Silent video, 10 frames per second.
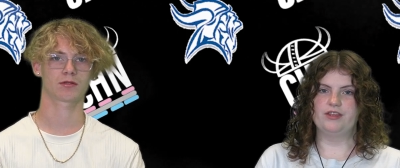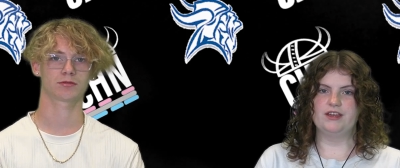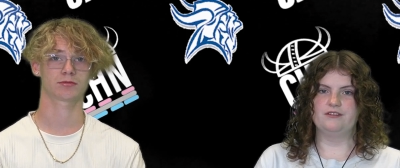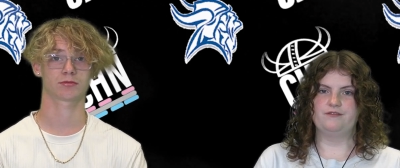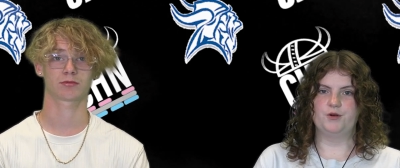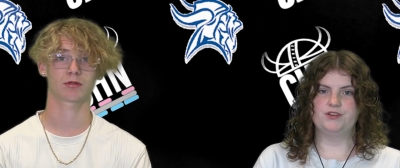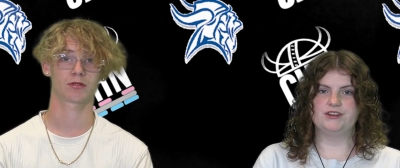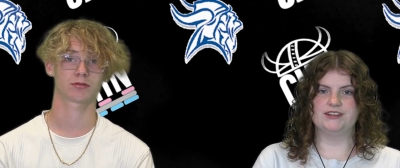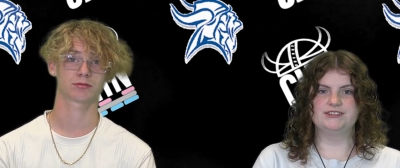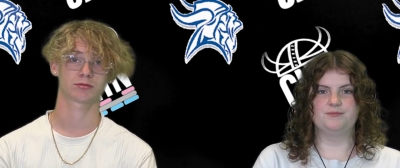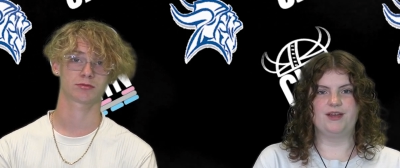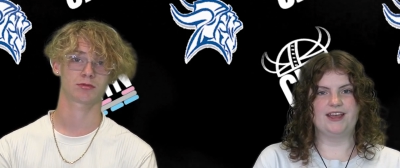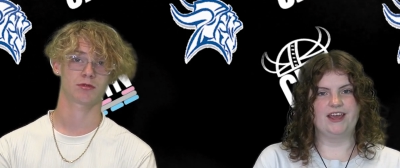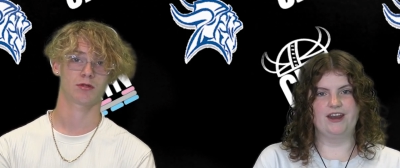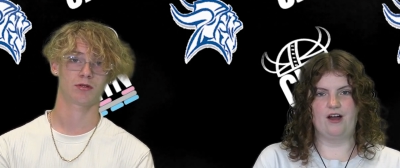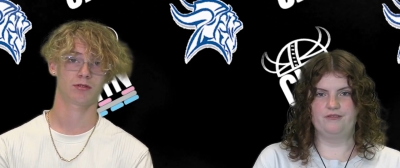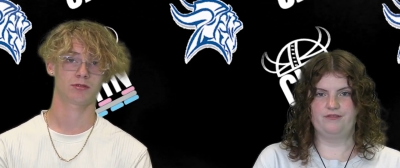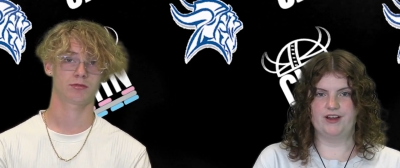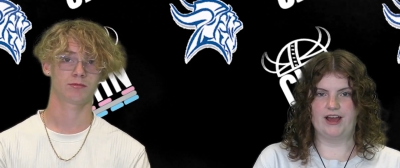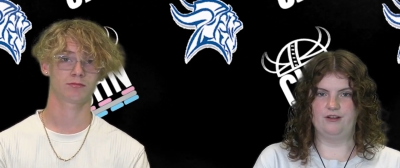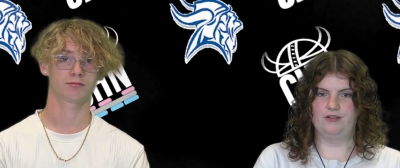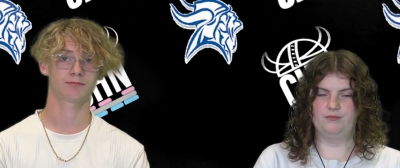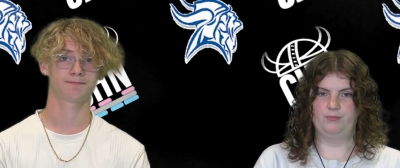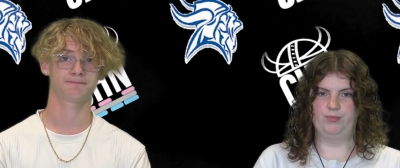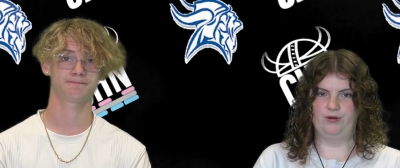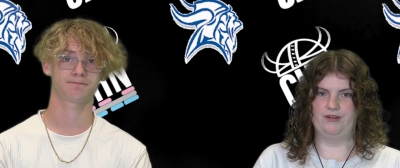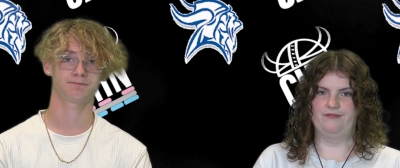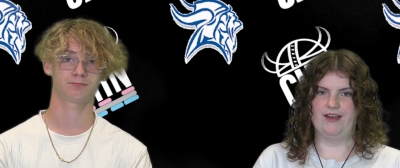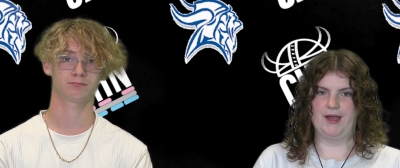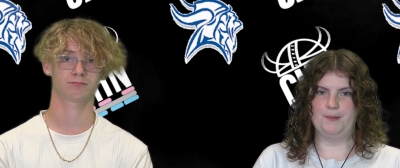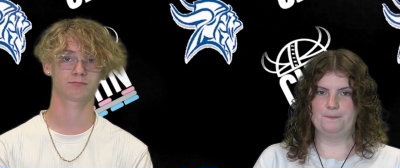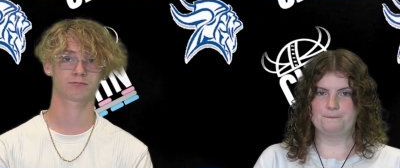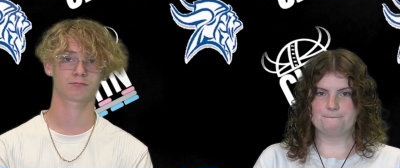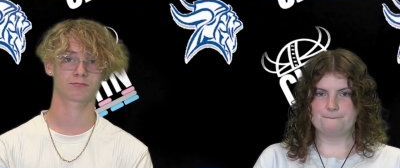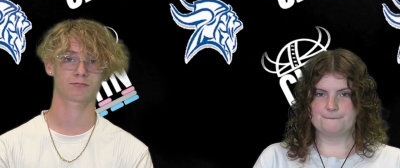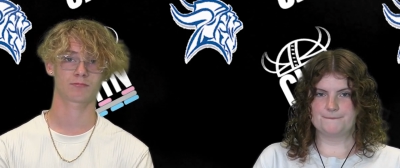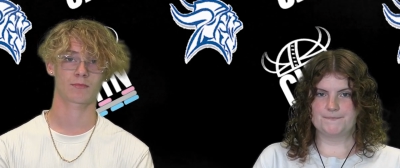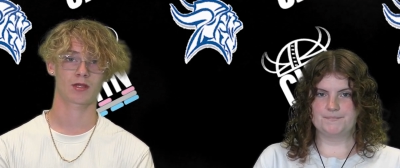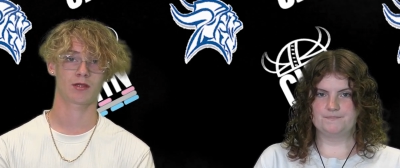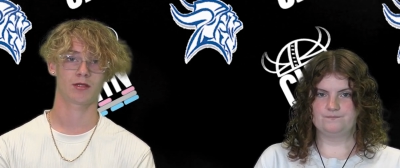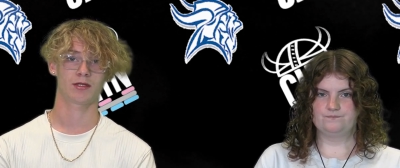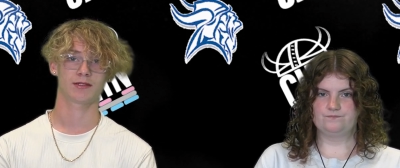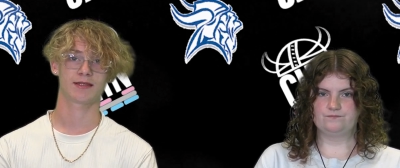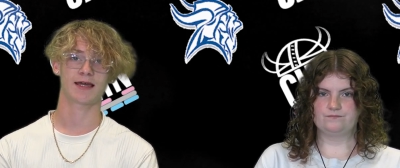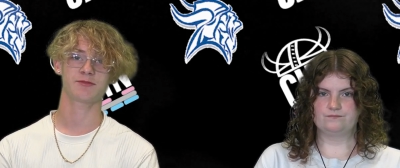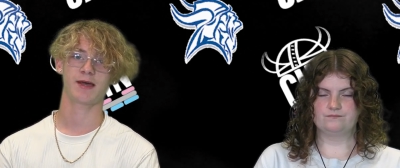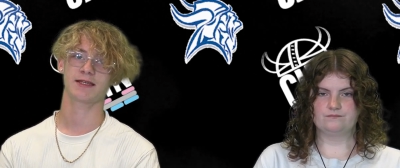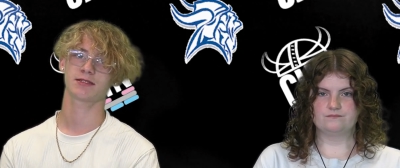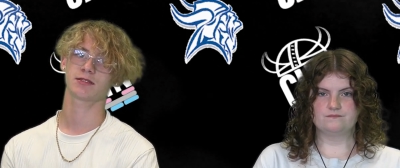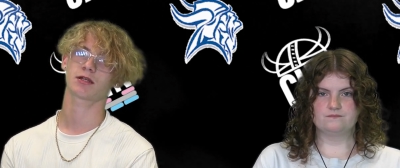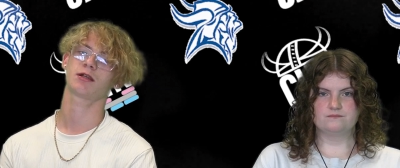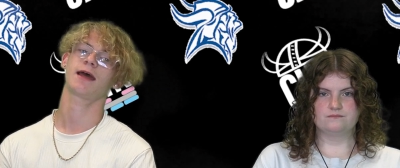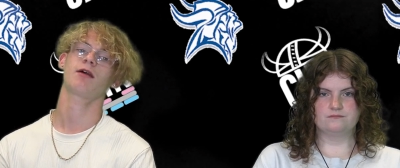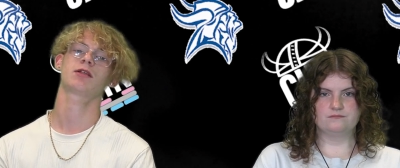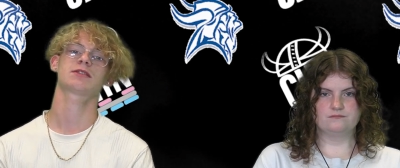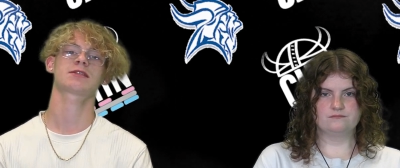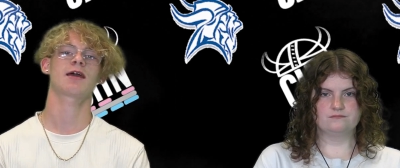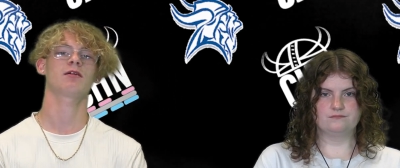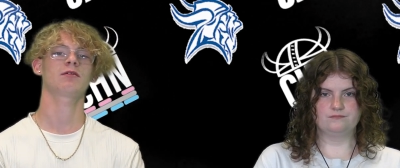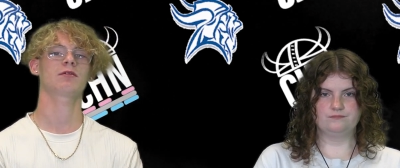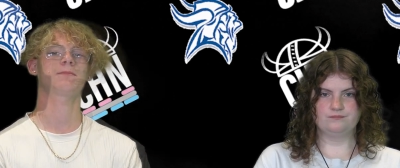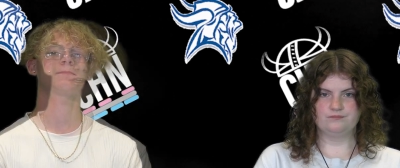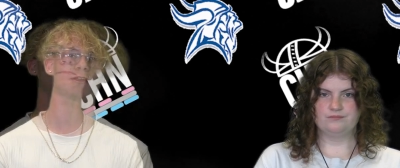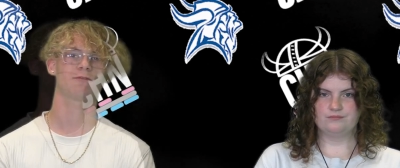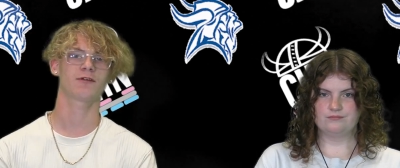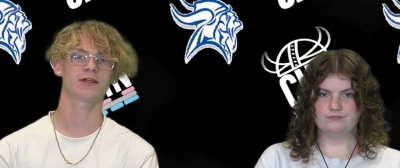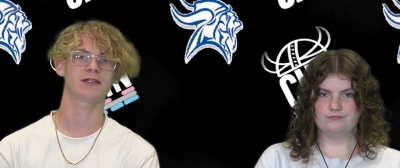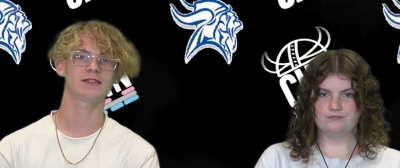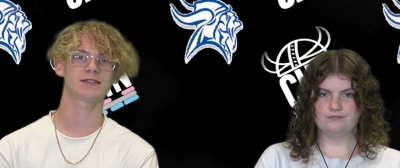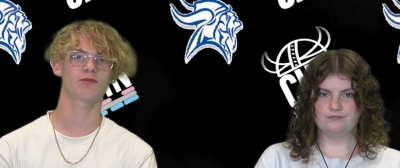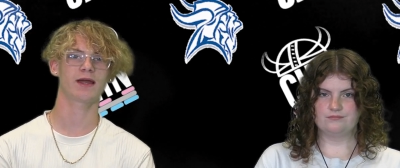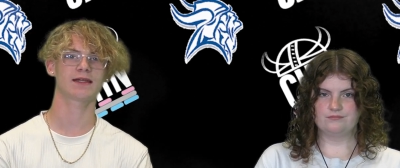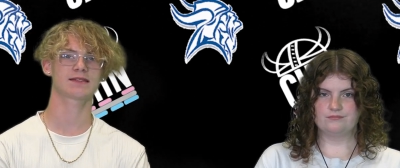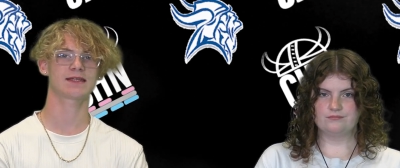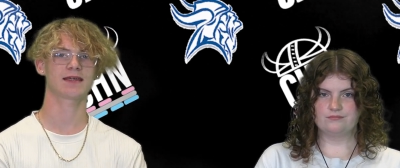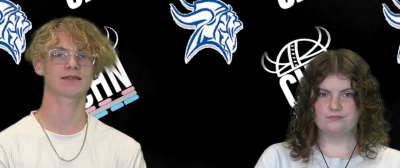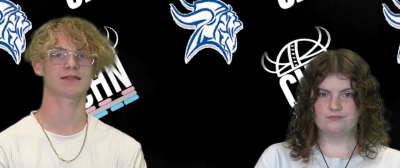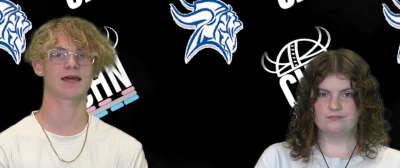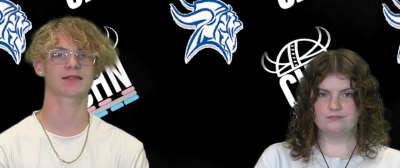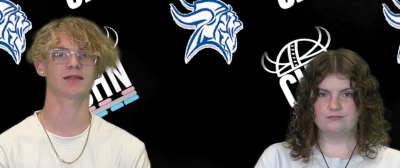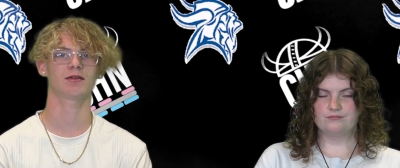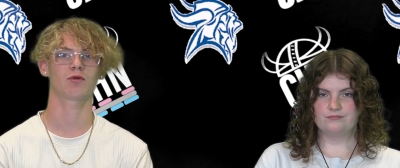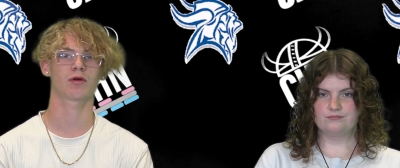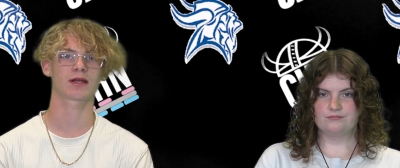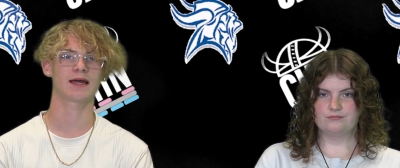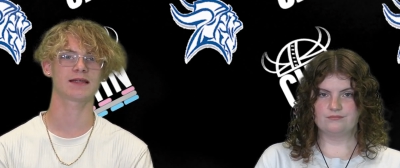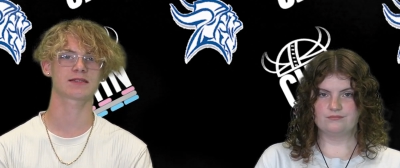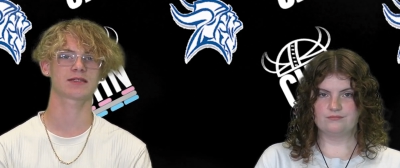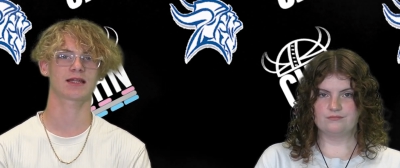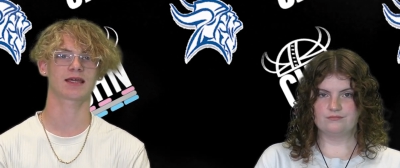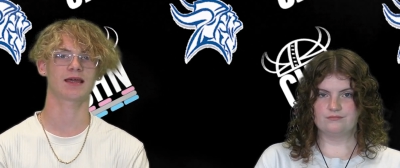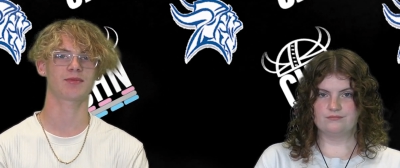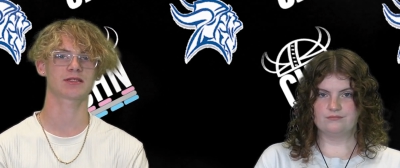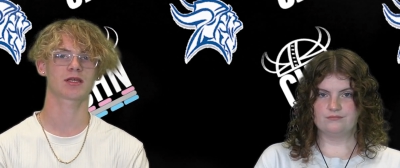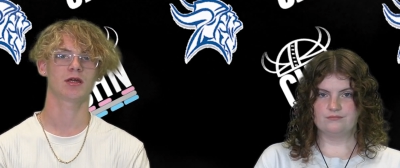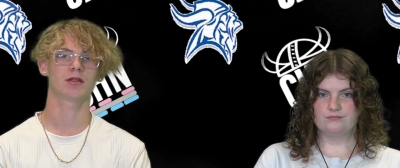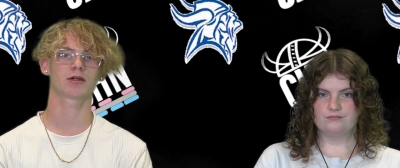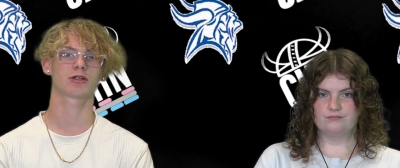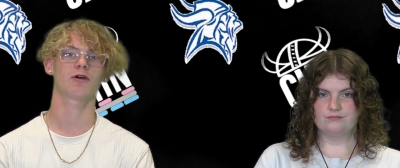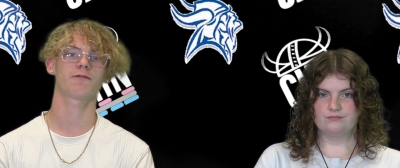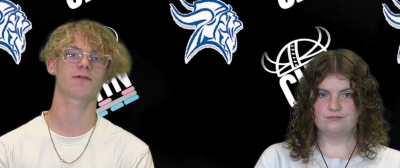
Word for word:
Speaker 1: the info you need to make it an unforgettable event.
Speaker 2: Guest passes are now on sale. Looking for an easy way to stay connected and organized to the campus? Look no